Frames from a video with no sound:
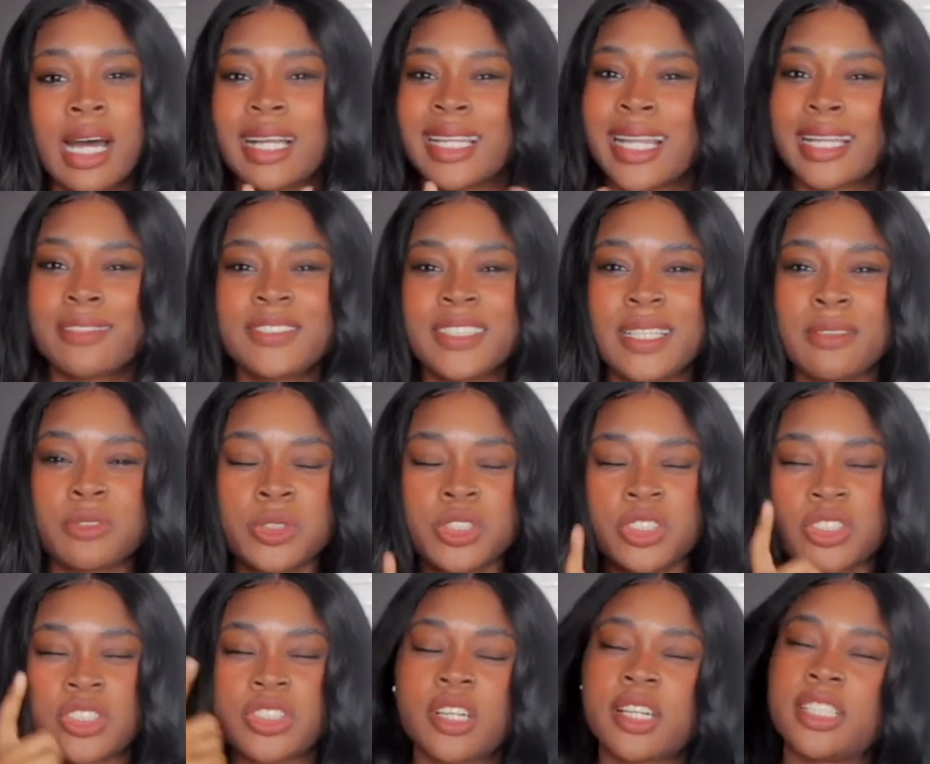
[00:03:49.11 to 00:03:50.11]
A lot of times when
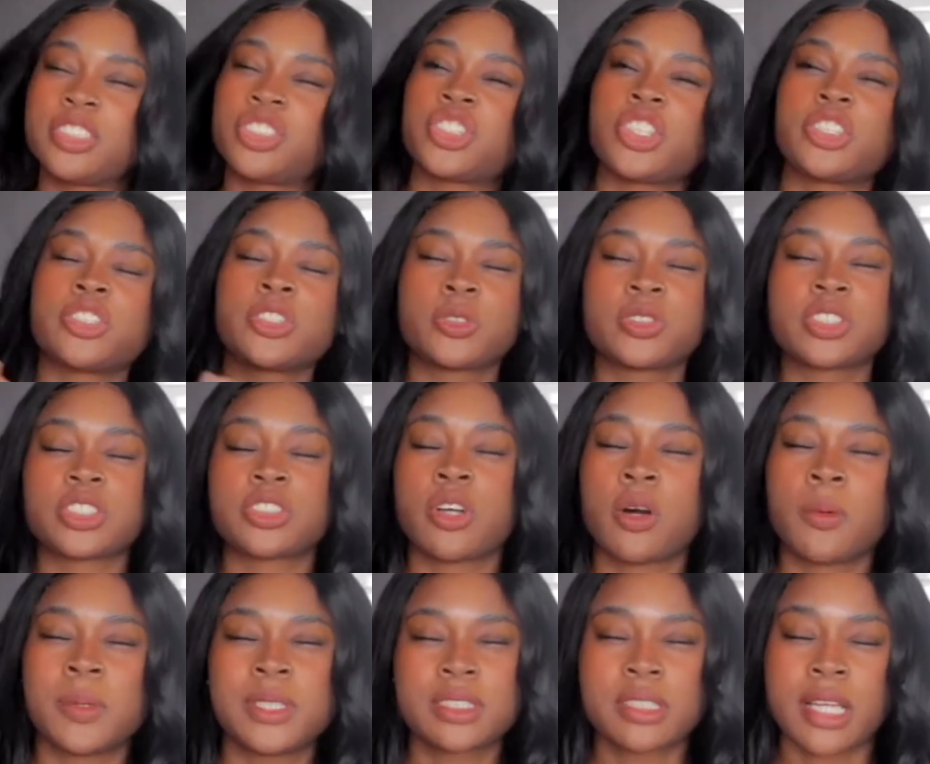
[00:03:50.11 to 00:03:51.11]
you're starting journals, it's
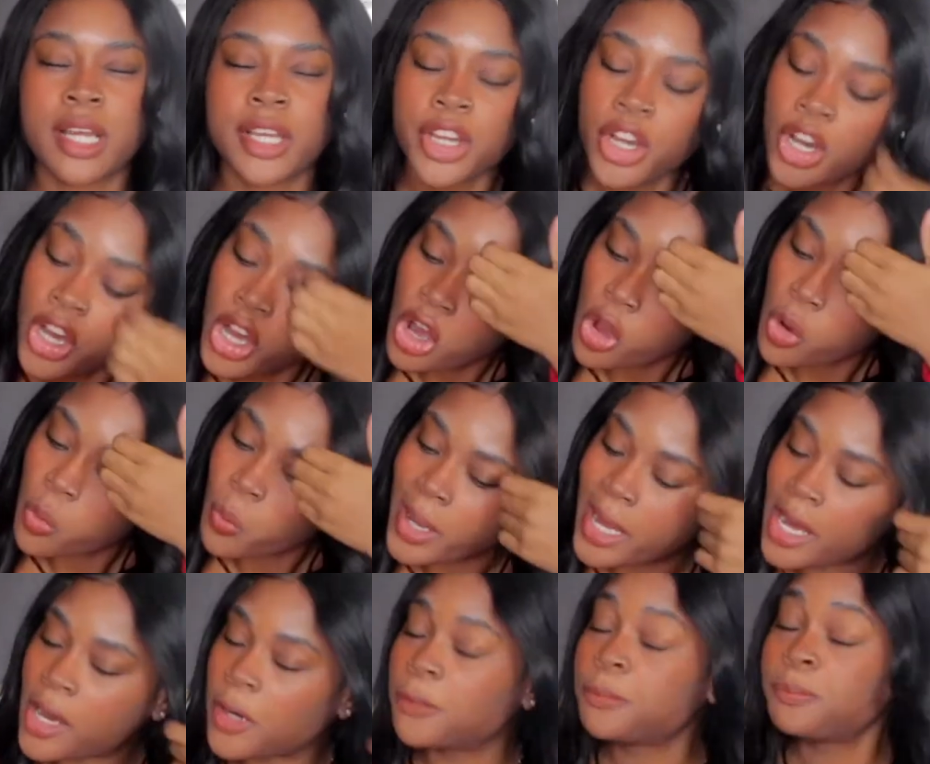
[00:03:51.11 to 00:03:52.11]
always like, oh,
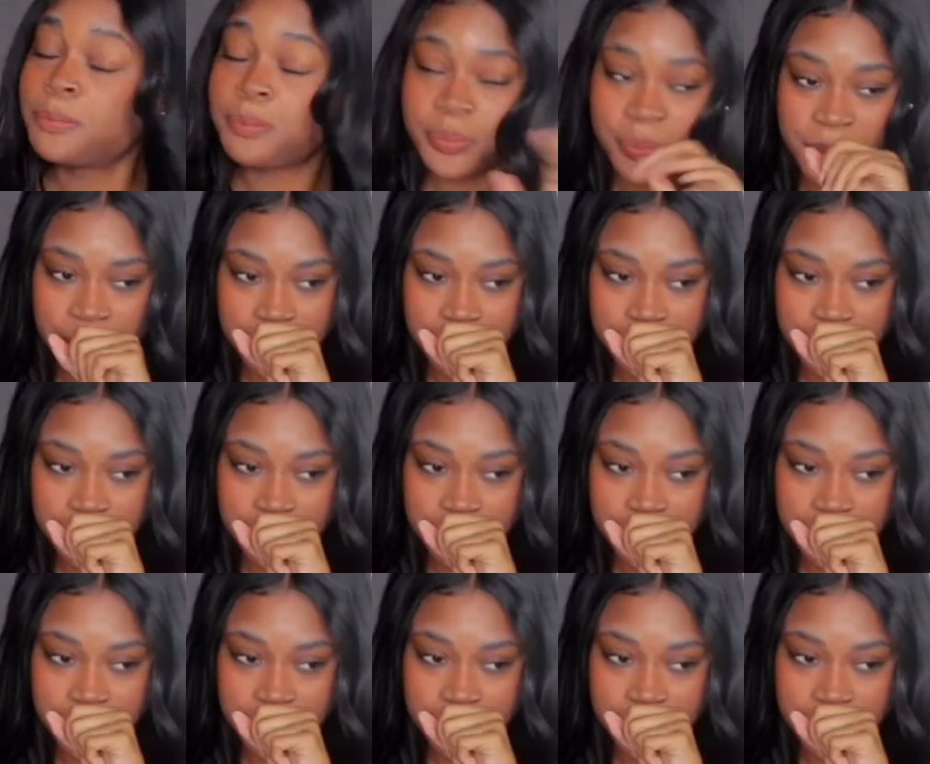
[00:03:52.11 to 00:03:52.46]
well,